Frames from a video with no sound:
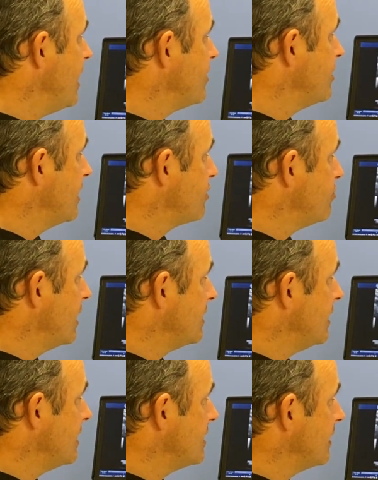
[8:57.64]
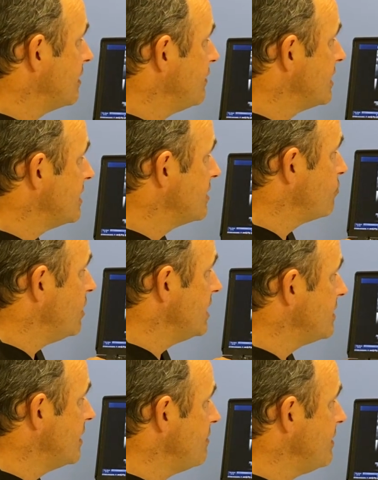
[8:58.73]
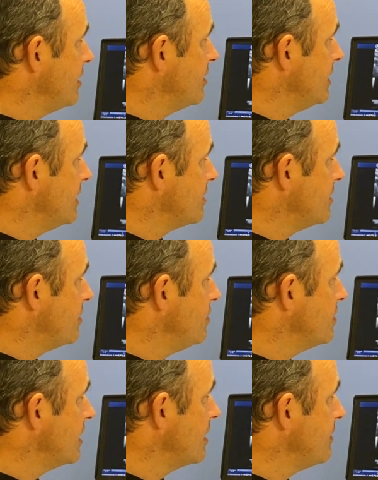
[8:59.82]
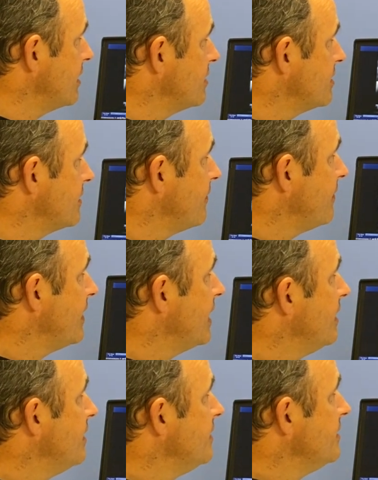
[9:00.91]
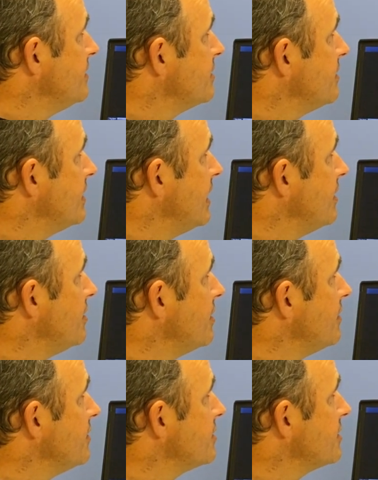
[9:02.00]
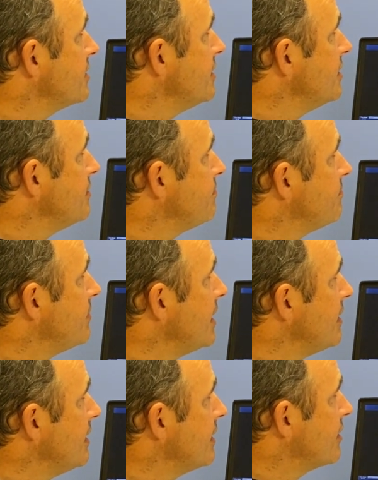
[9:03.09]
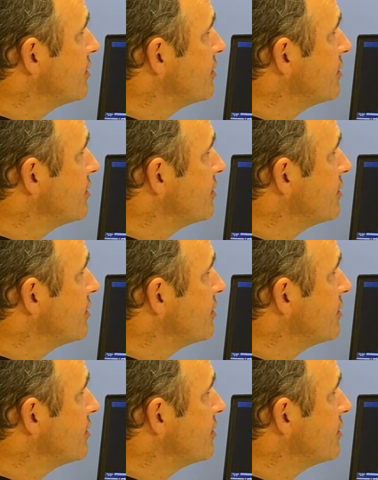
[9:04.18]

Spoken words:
measure that directly exactly. This is 1 centimeter and this is 2 centimeters. So that nerve is probably like